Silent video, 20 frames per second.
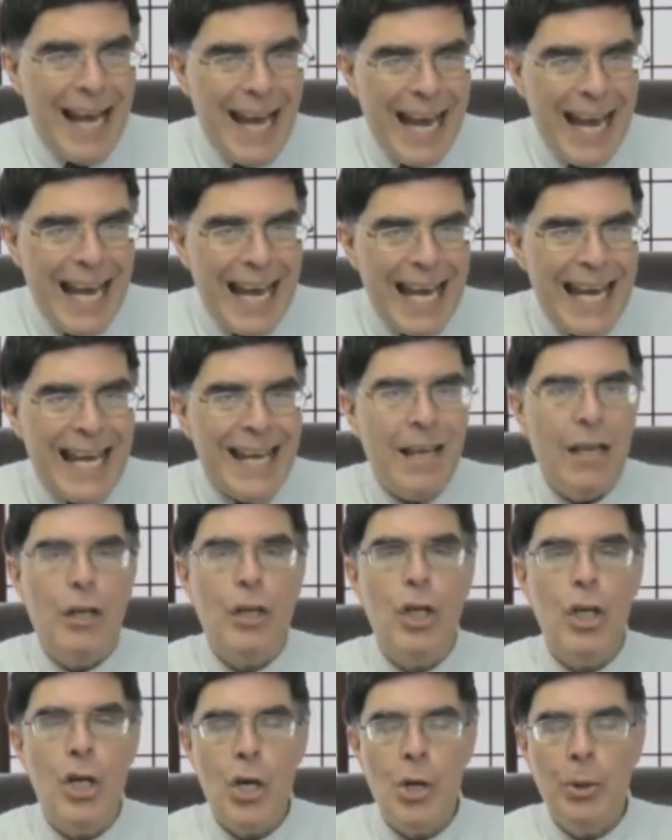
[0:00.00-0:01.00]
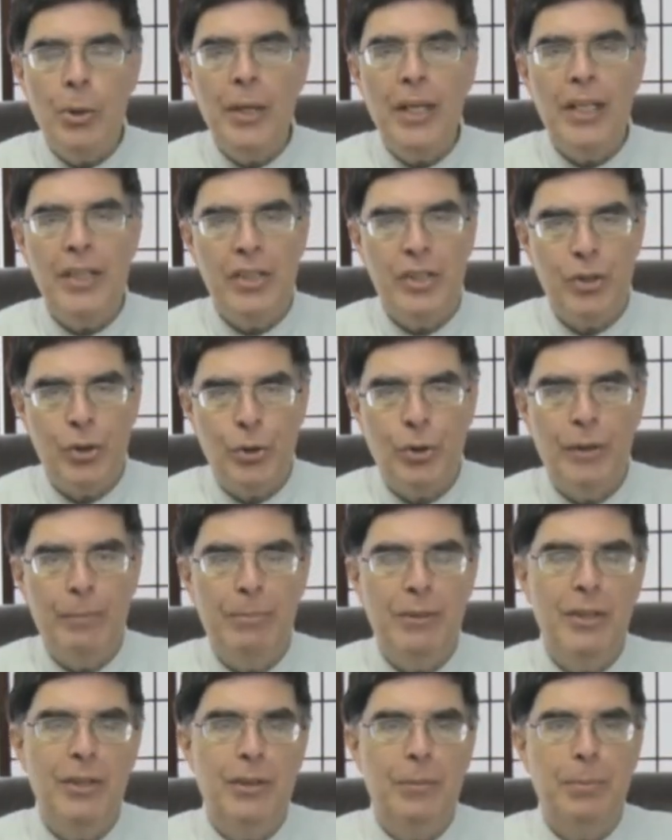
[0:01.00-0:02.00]
a curious
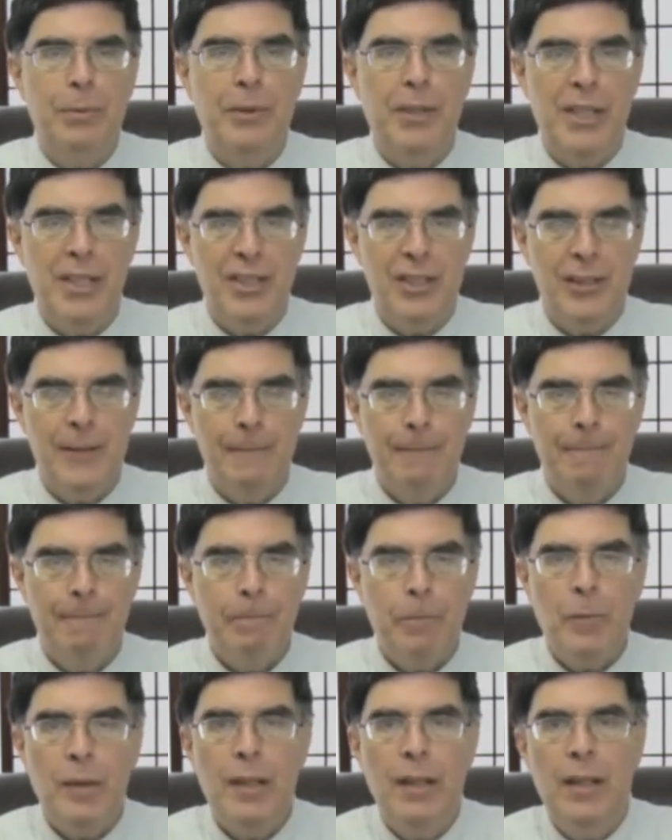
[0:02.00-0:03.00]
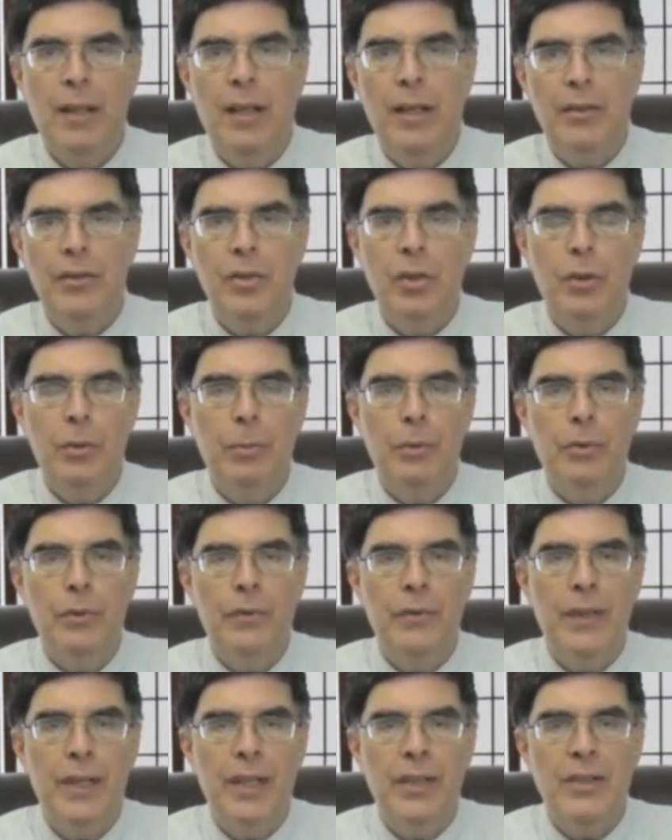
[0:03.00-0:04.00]
trip took place in October
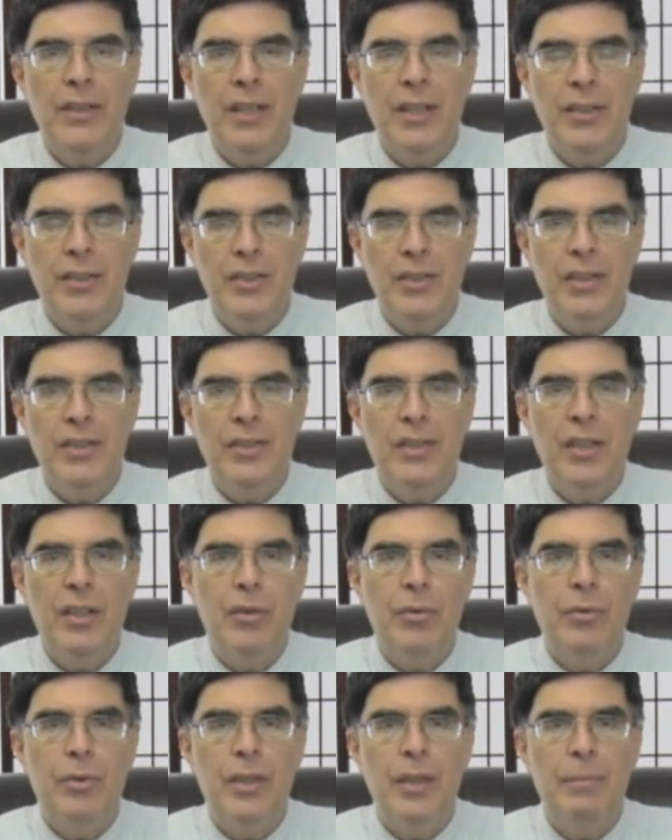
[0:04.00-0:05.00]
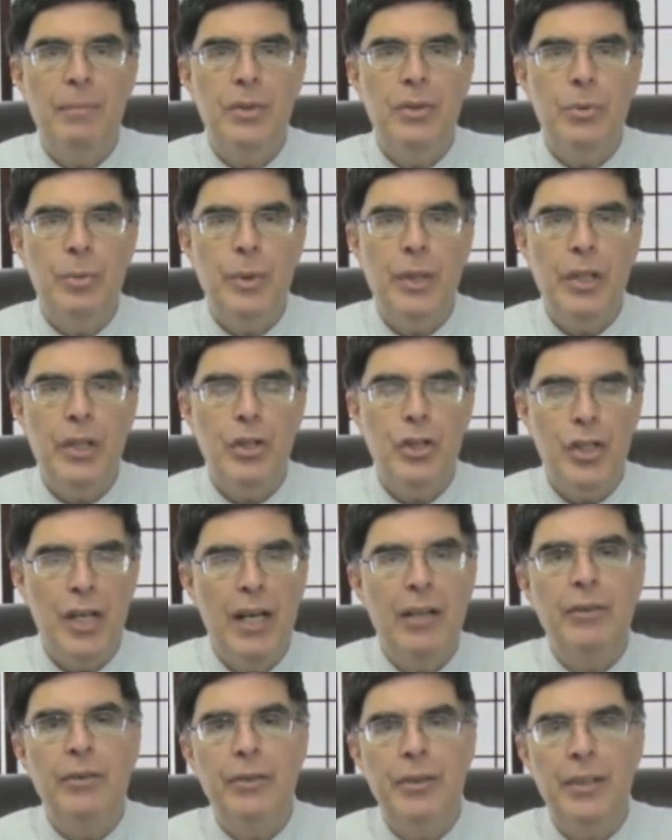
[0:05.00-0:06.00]
of 1963 between
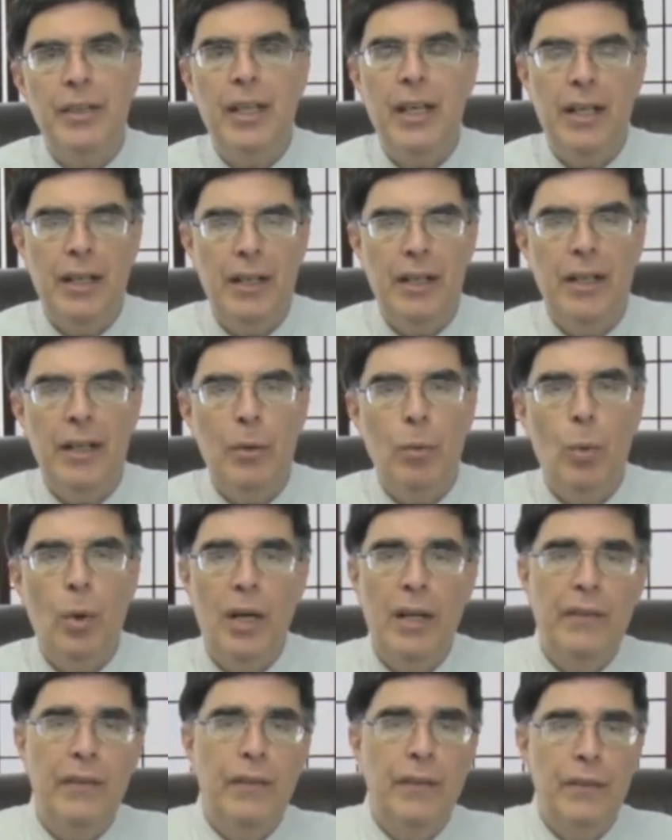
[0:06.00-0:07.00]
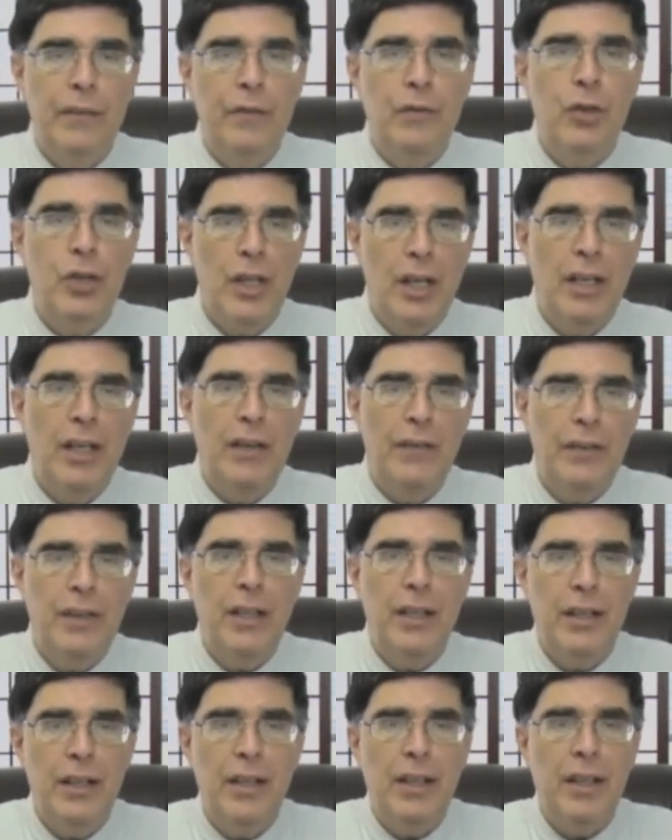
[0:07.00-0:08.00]
Jacqueline Kennedy, wife of John F.
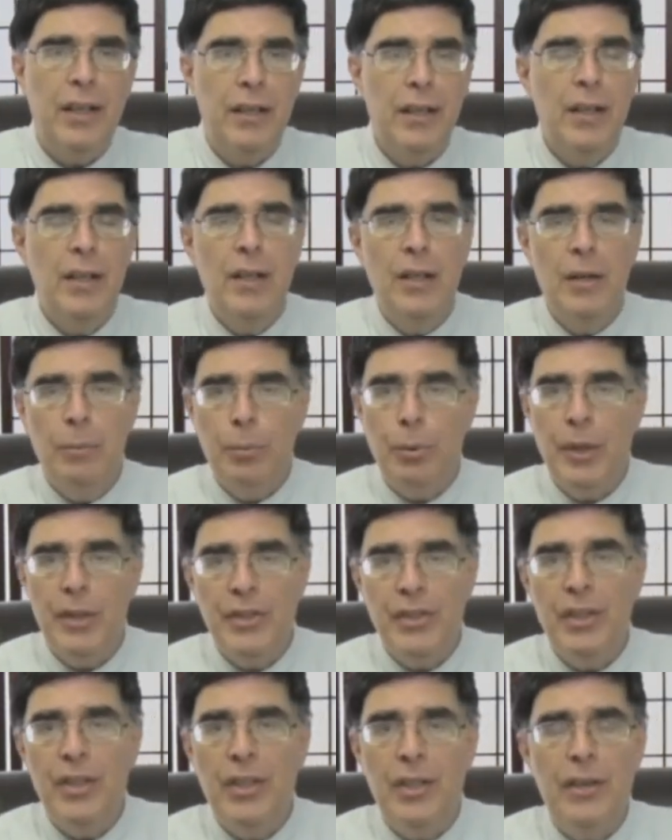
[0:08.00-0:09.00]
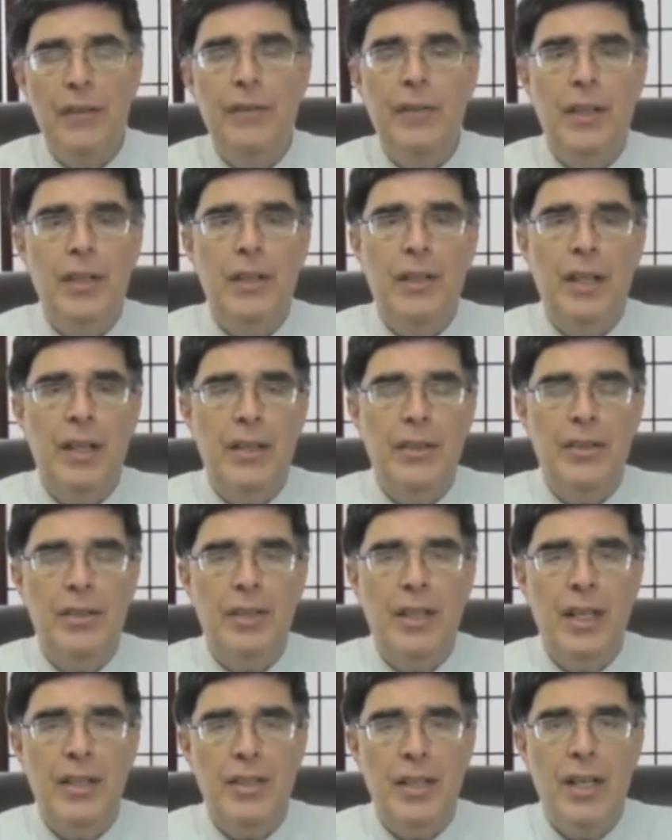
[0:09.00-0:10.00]
Kennedy, President of the United
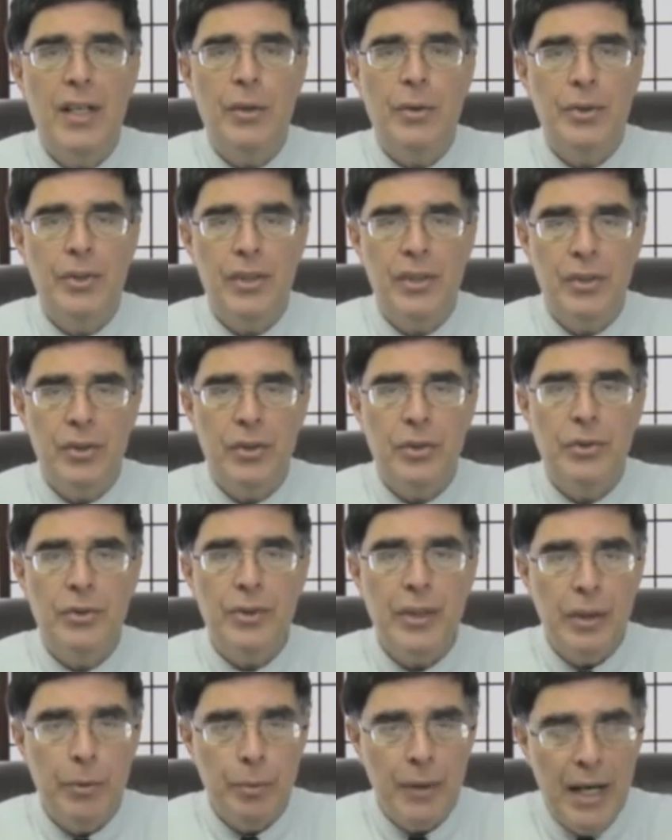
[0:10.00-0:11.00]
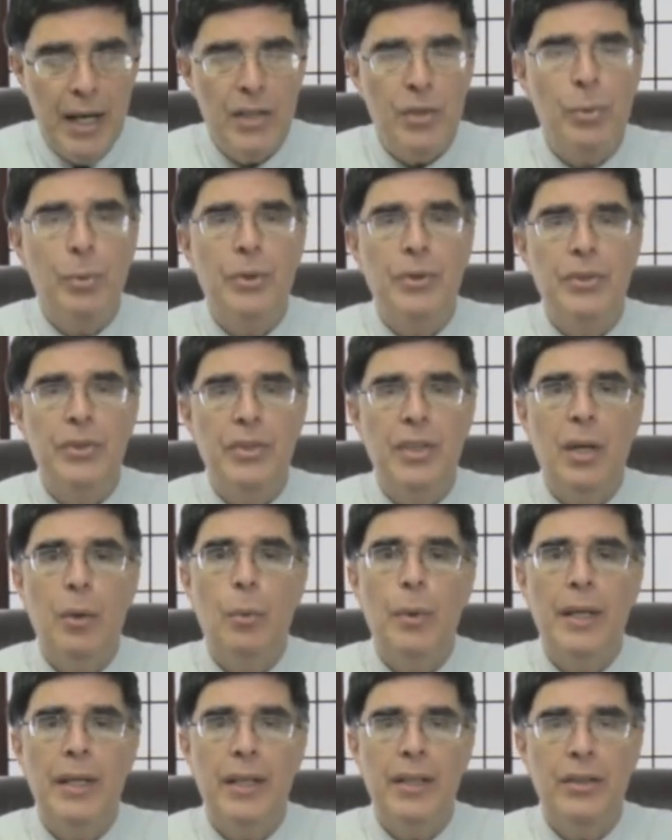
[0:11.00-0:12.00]
States, and her sister Lee Radziwill, as they
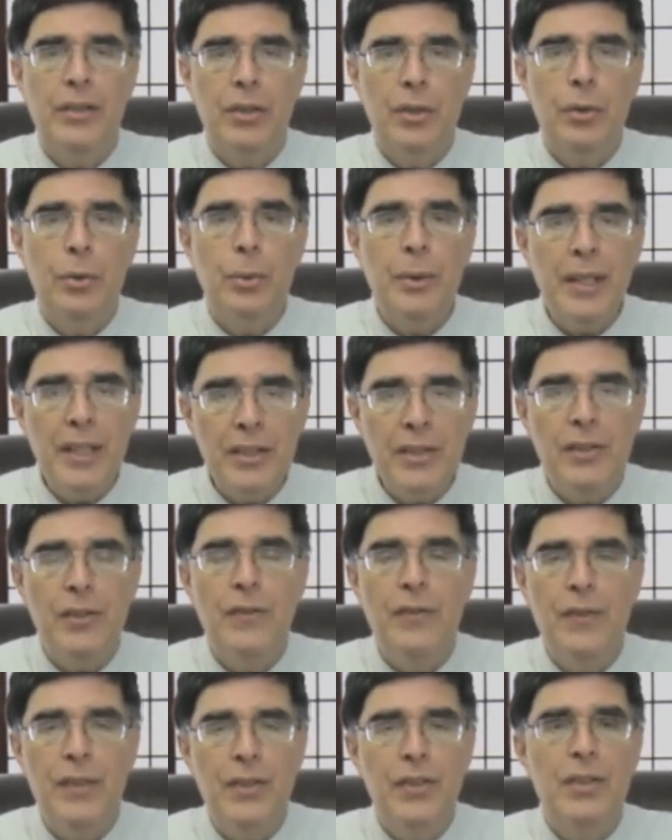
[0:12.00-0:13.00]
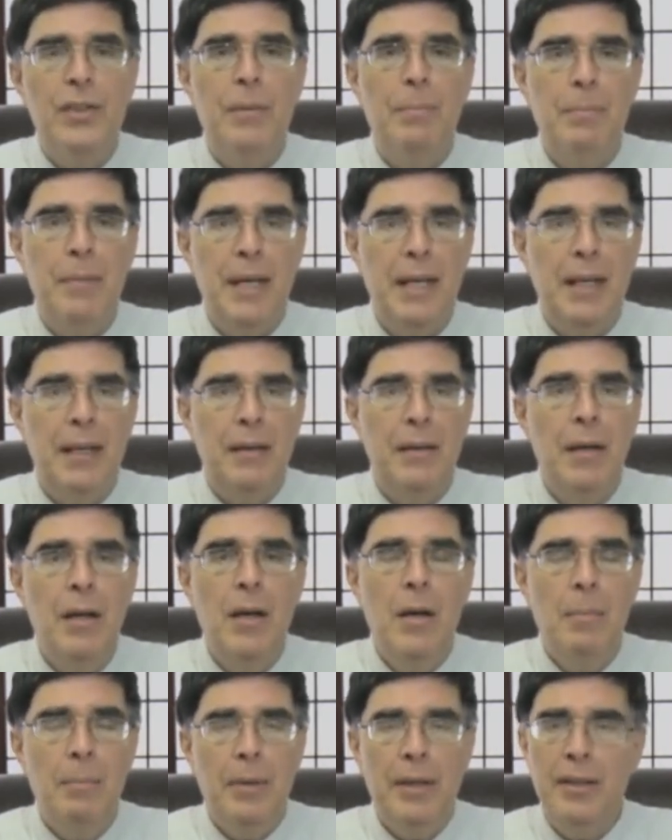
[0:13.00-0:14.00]
went into Greece to visit a man
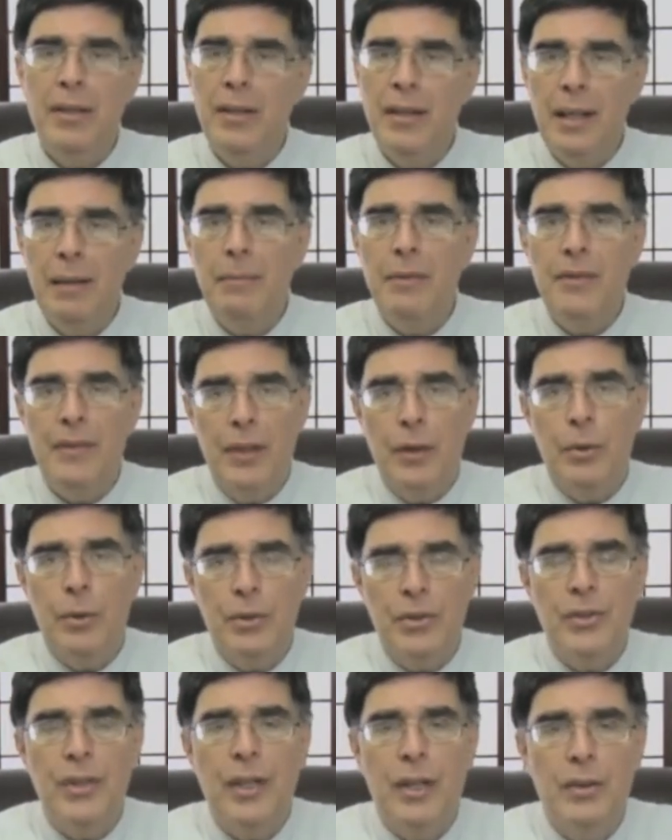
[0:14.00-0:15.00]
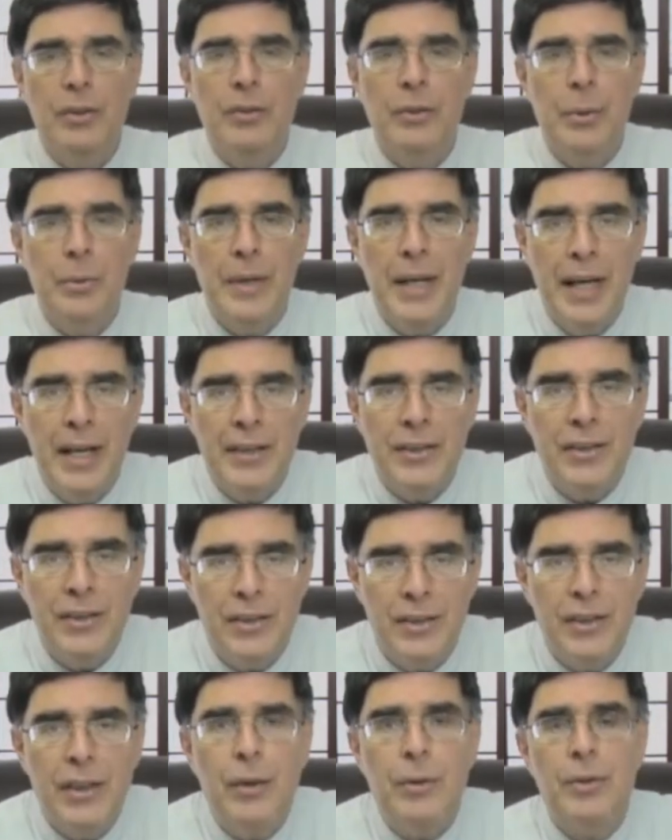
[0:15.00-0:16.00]
by the name of Aristotle Onassis.